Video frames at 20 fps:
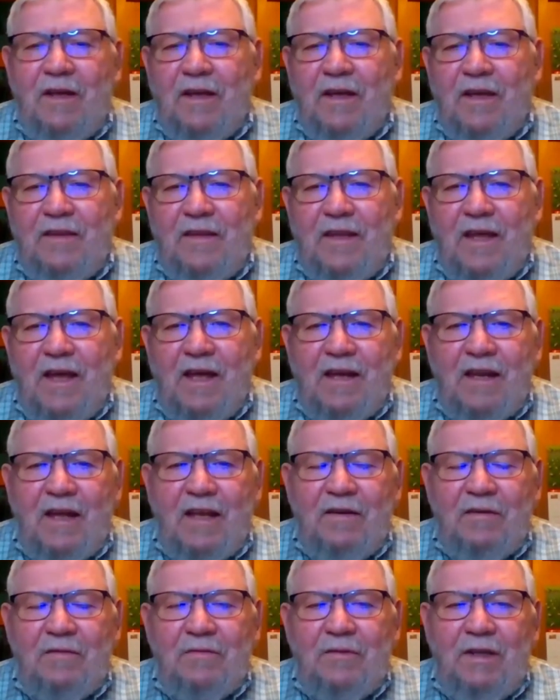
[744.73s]
in that
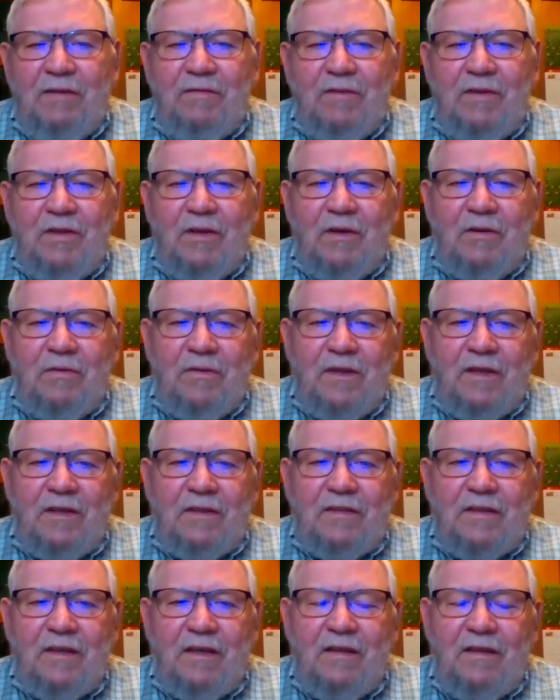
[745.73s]
I don't even know
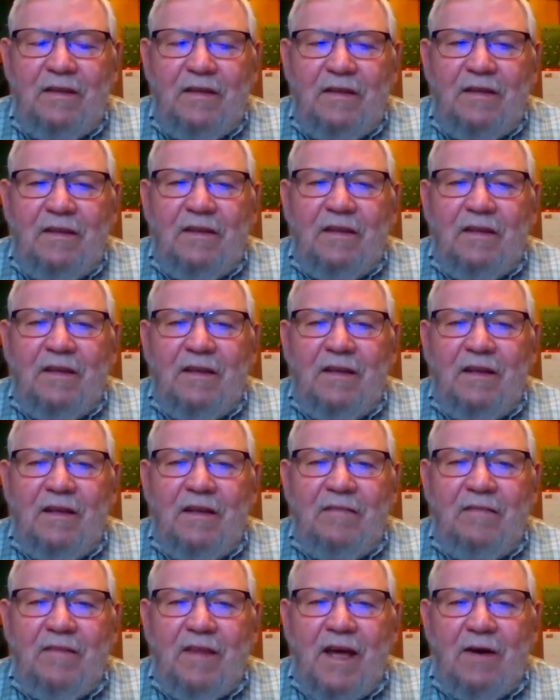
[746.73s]
that
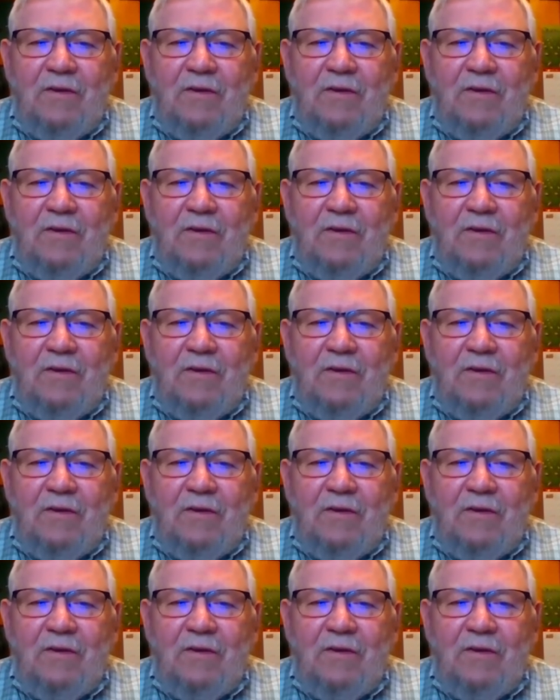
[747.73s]
the